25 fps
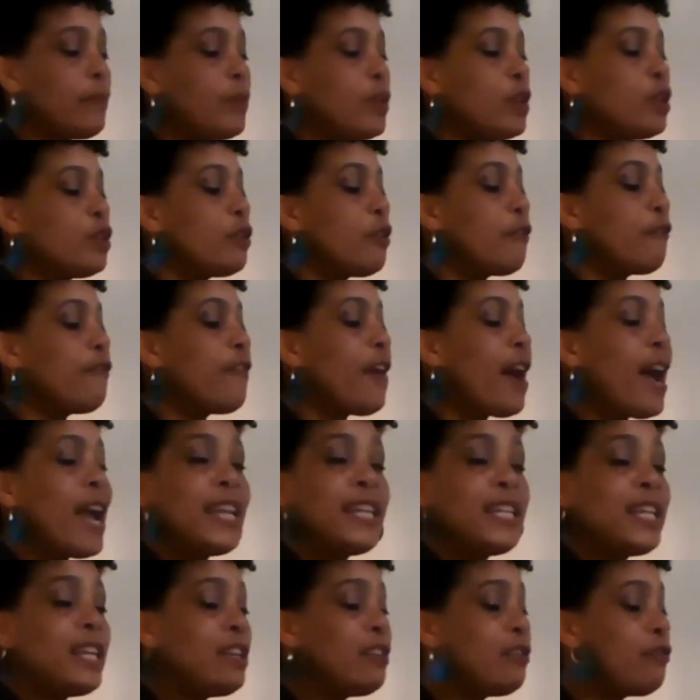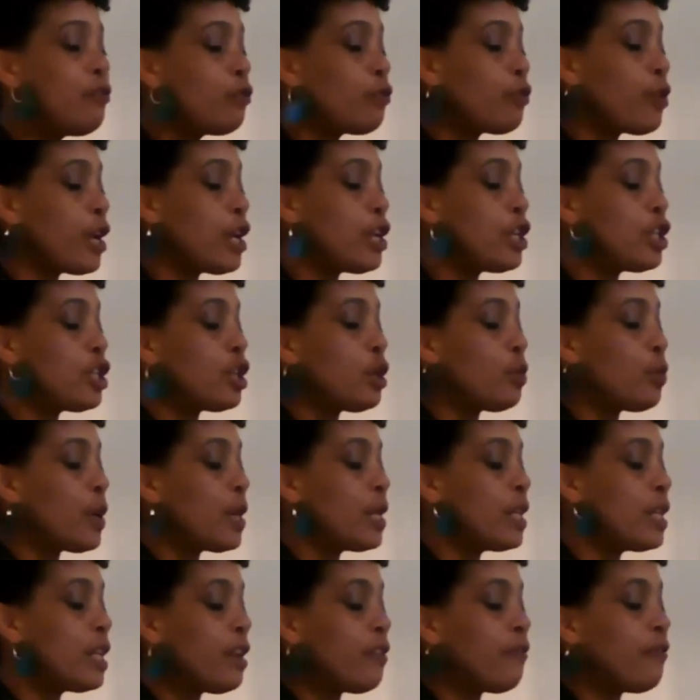So finding ratio
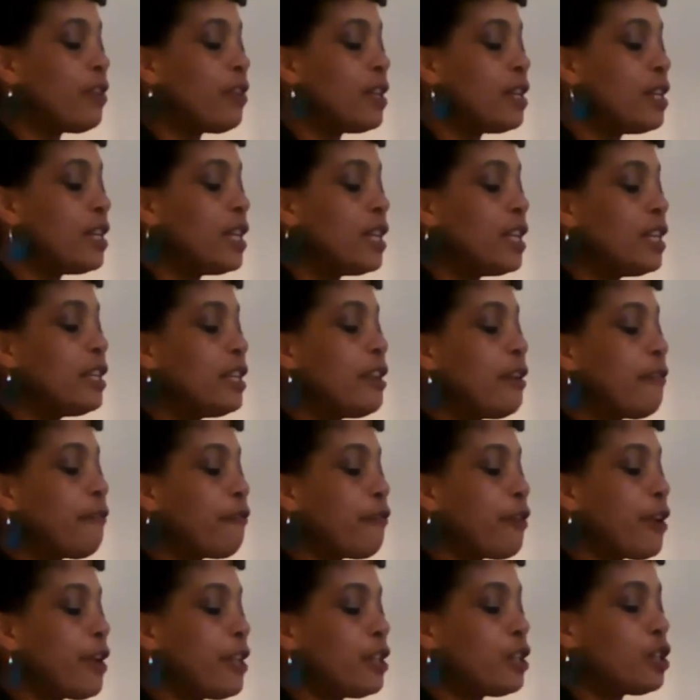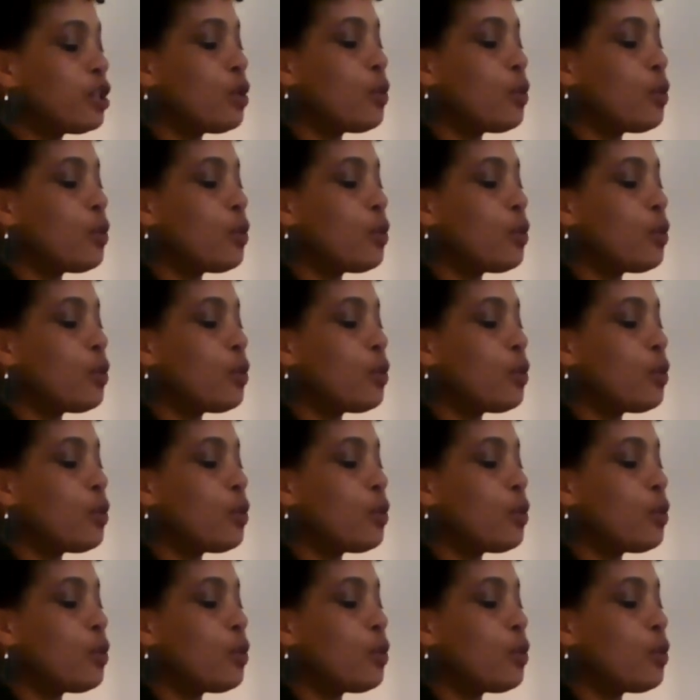when given difference.